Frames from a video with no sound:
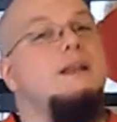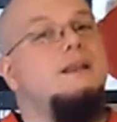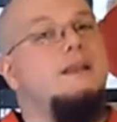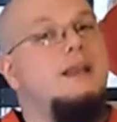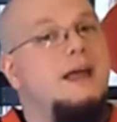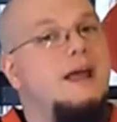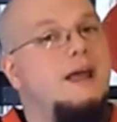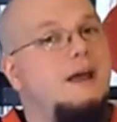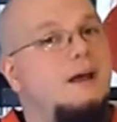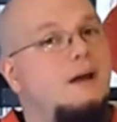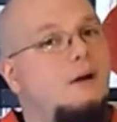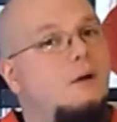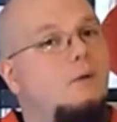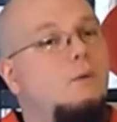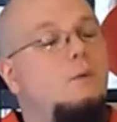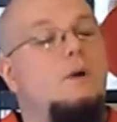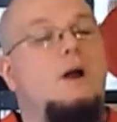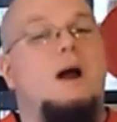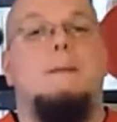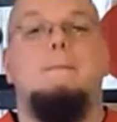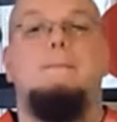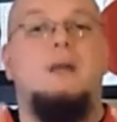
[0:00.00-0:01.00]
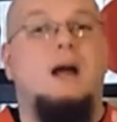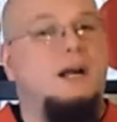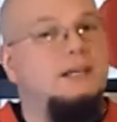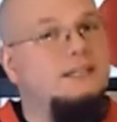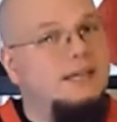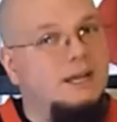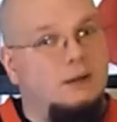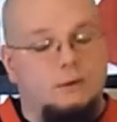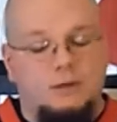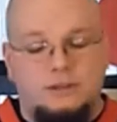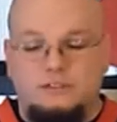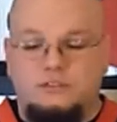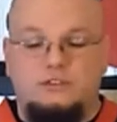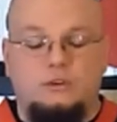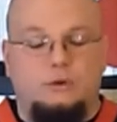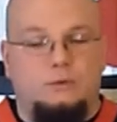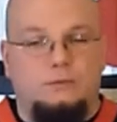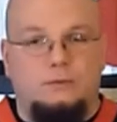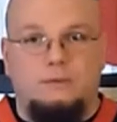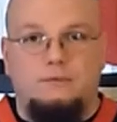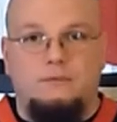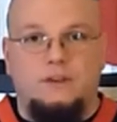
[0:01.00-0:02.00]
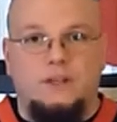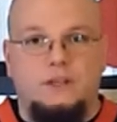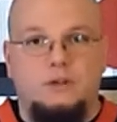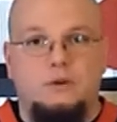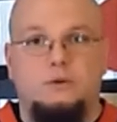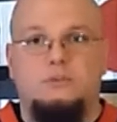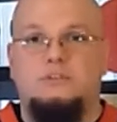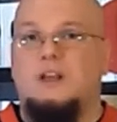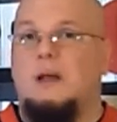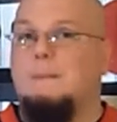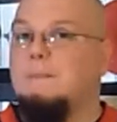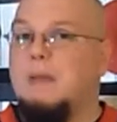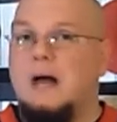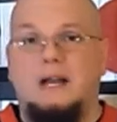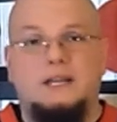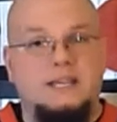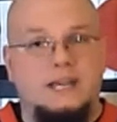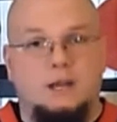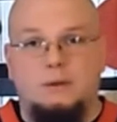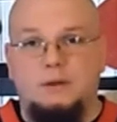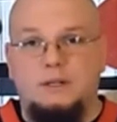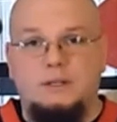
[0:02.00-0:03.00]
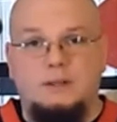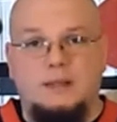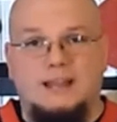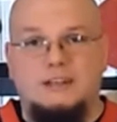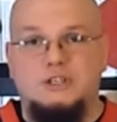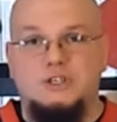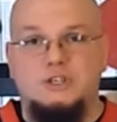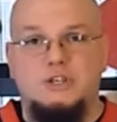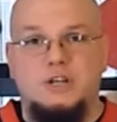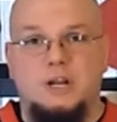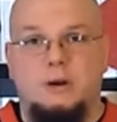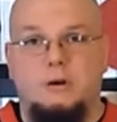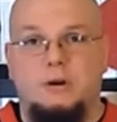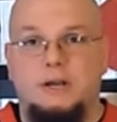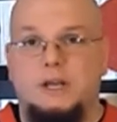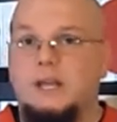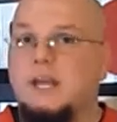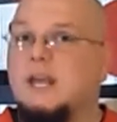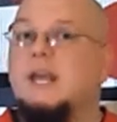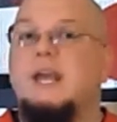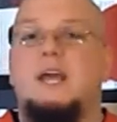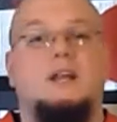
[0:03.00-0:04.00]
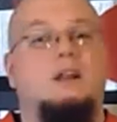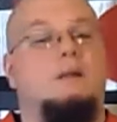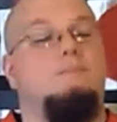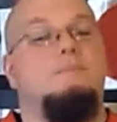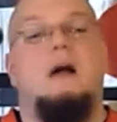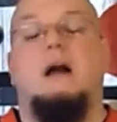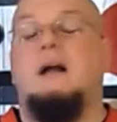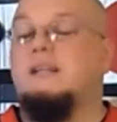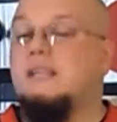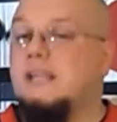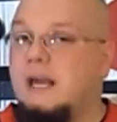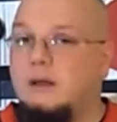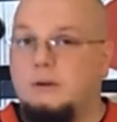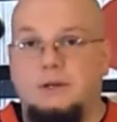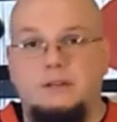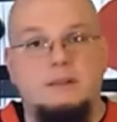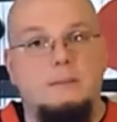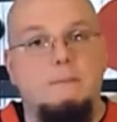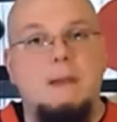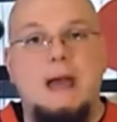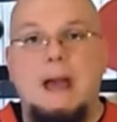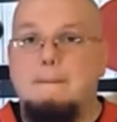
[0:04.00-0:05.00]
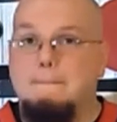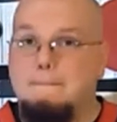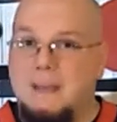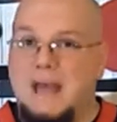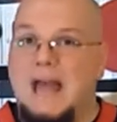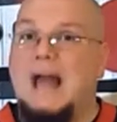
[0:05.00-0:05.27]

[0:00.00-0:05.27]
Now, I'm not counting silver figures, I'm not counting legendary, and I'm not counting the map